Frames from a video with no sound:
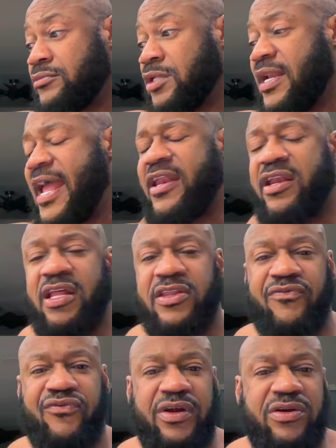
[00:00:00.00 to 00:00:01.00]
And I had
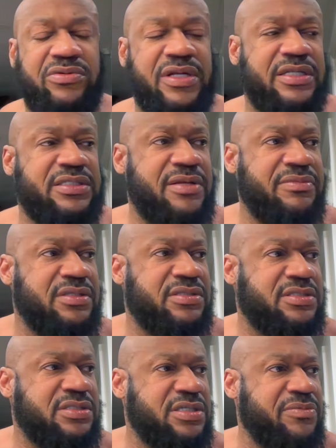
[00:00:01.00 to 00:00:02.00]
another friend who does something
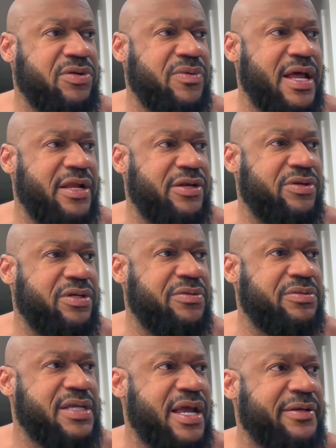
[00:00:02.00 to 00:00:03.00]
similar to what I do, and he
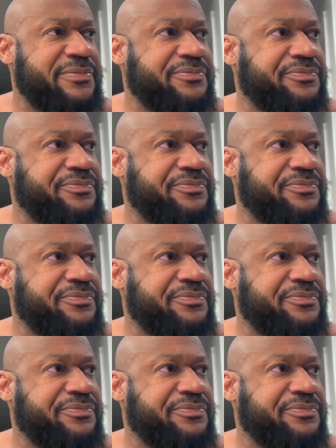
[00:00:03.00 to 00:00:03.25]
was like,